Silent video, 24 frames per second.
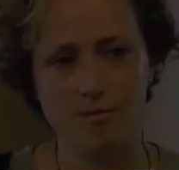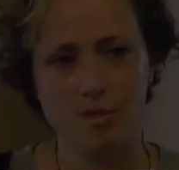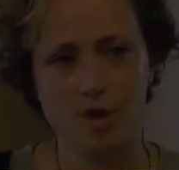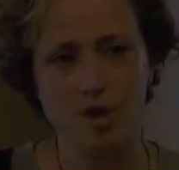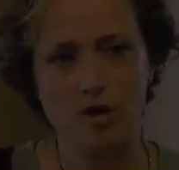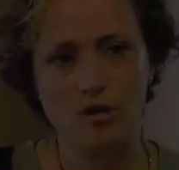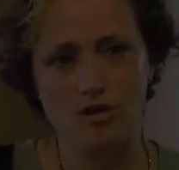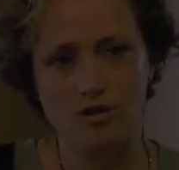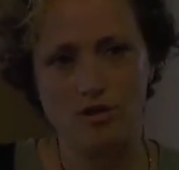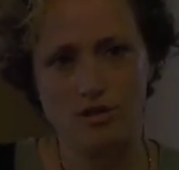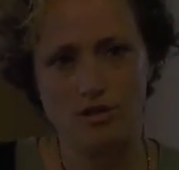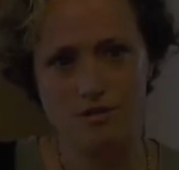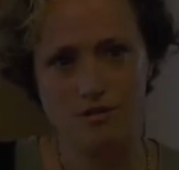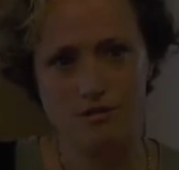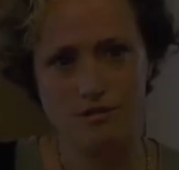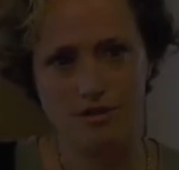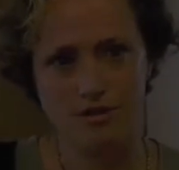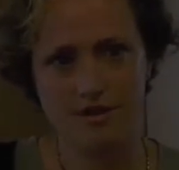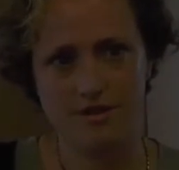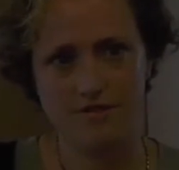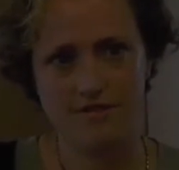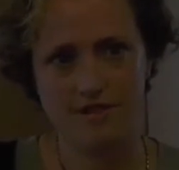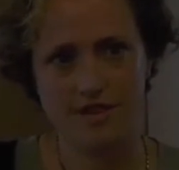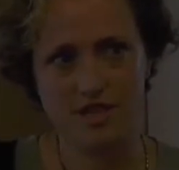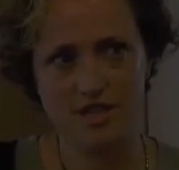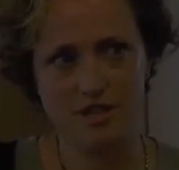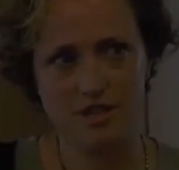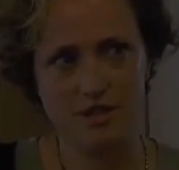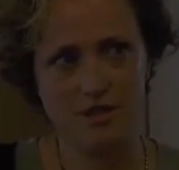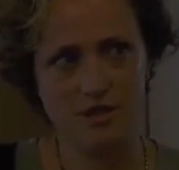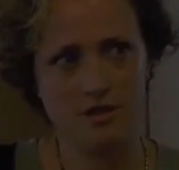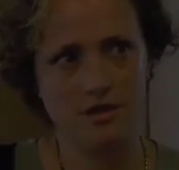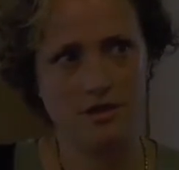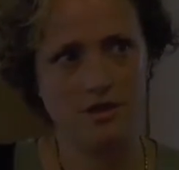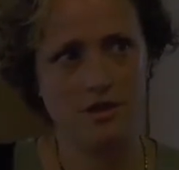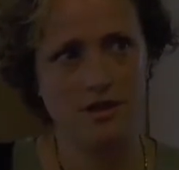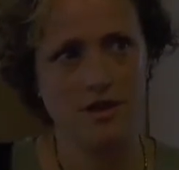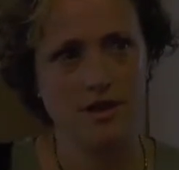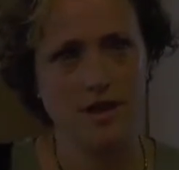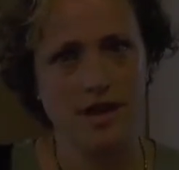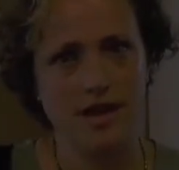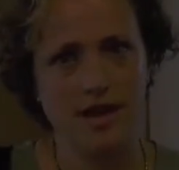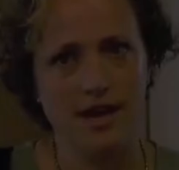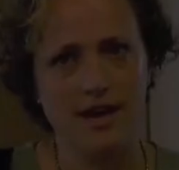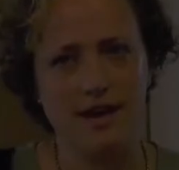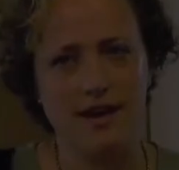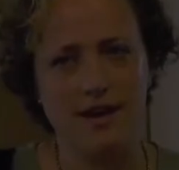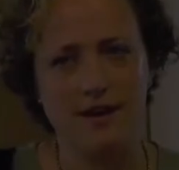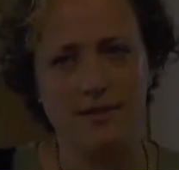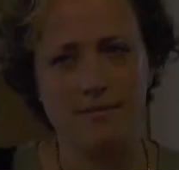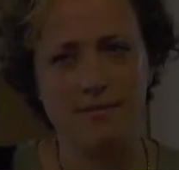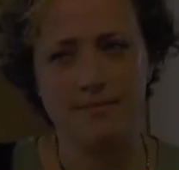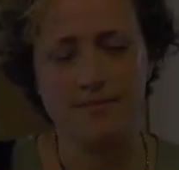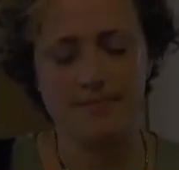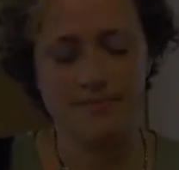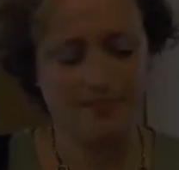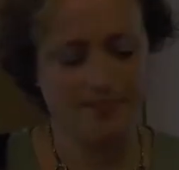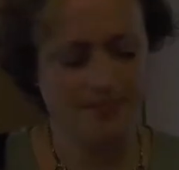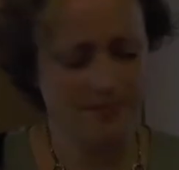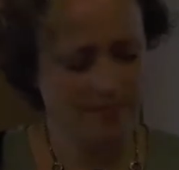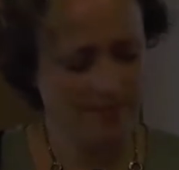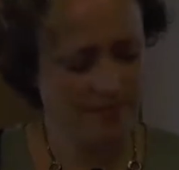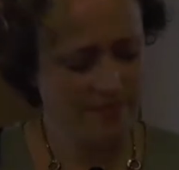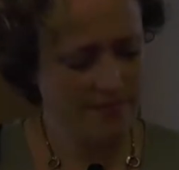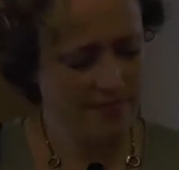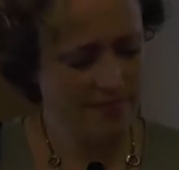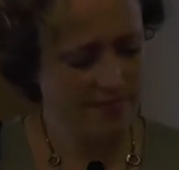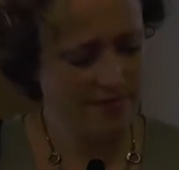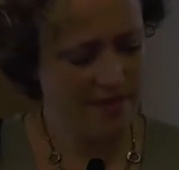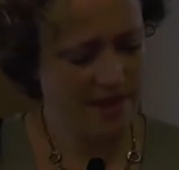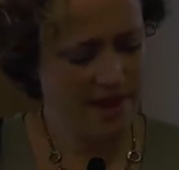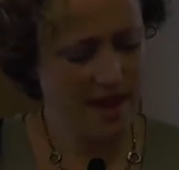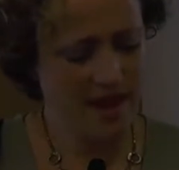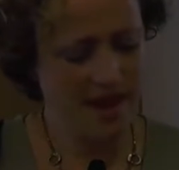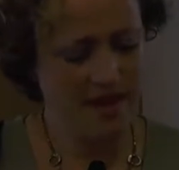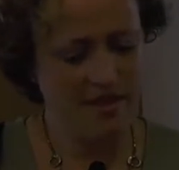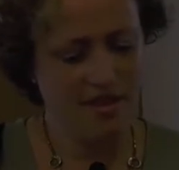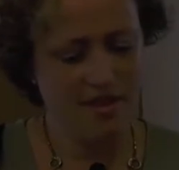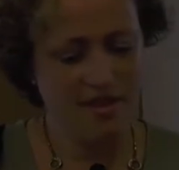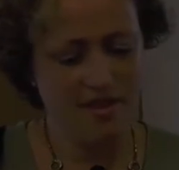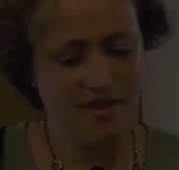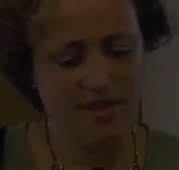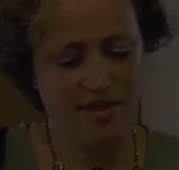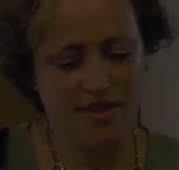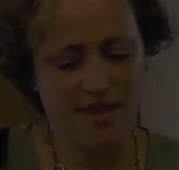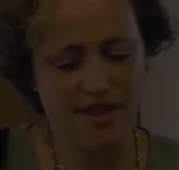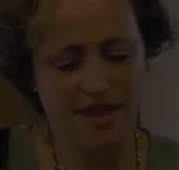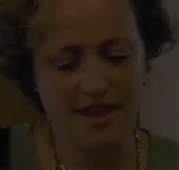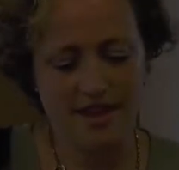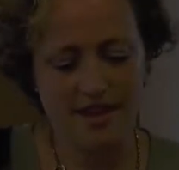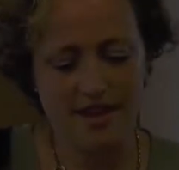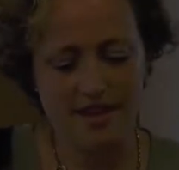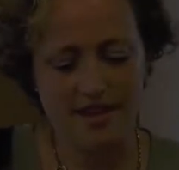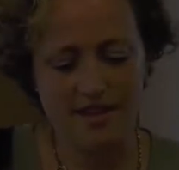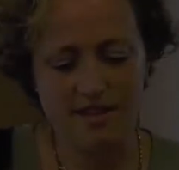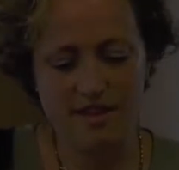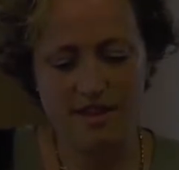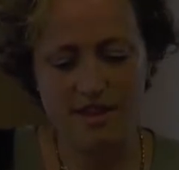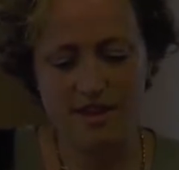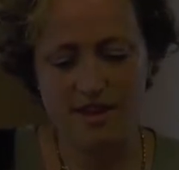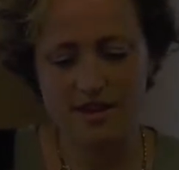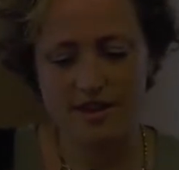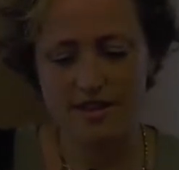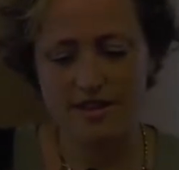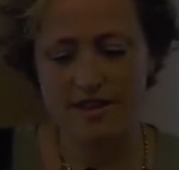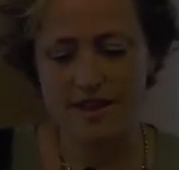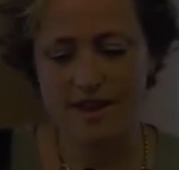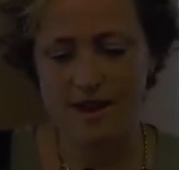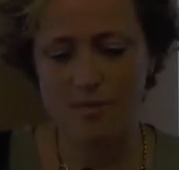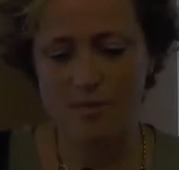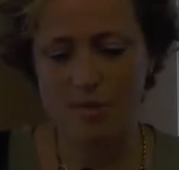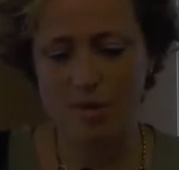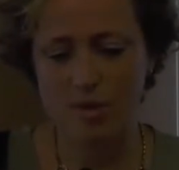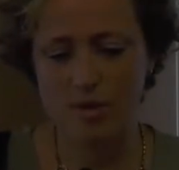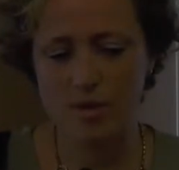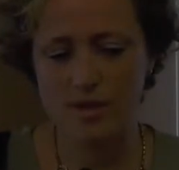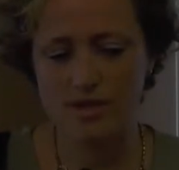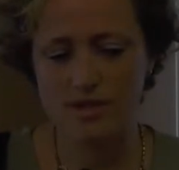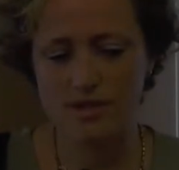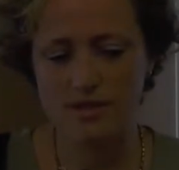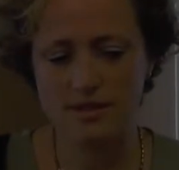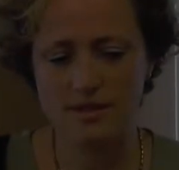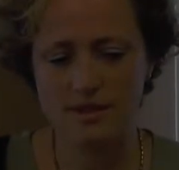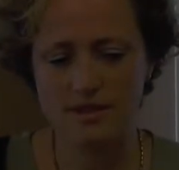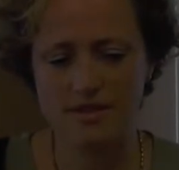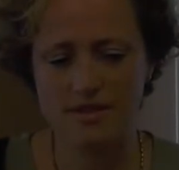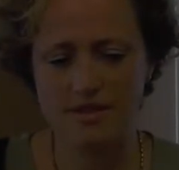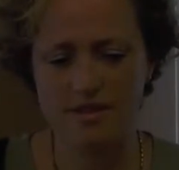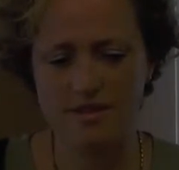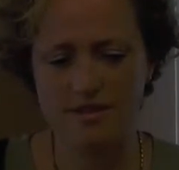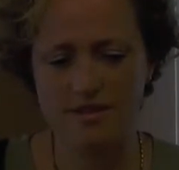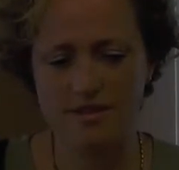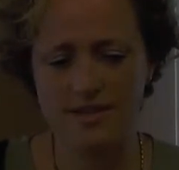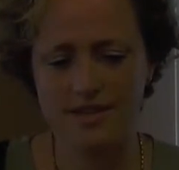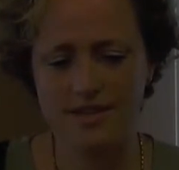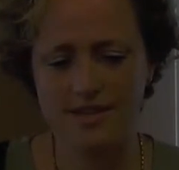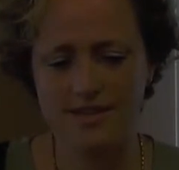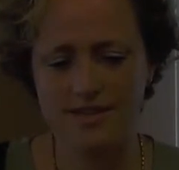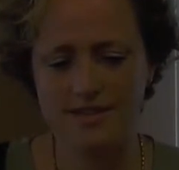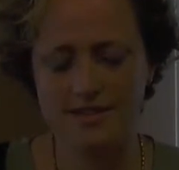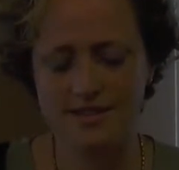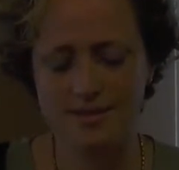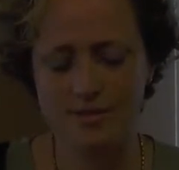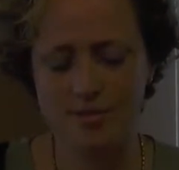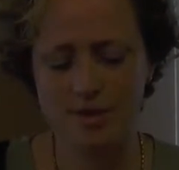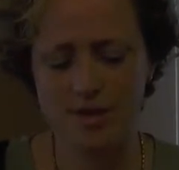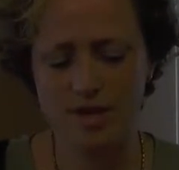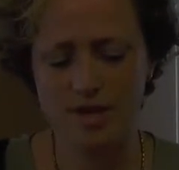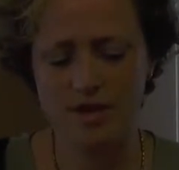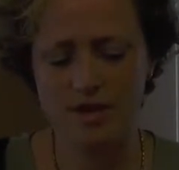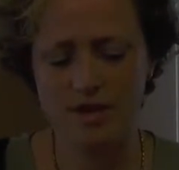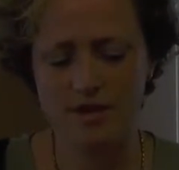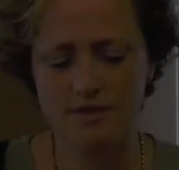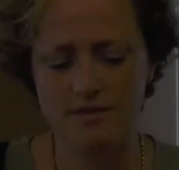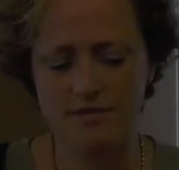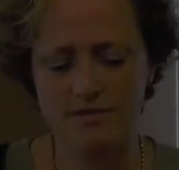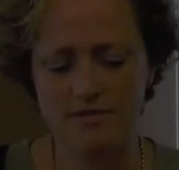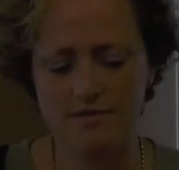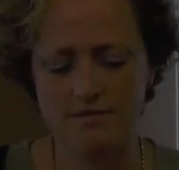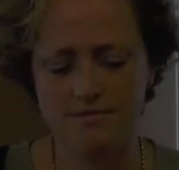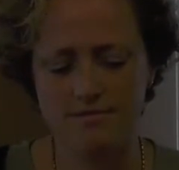personal confession. I think I thought at that point that there needed to be,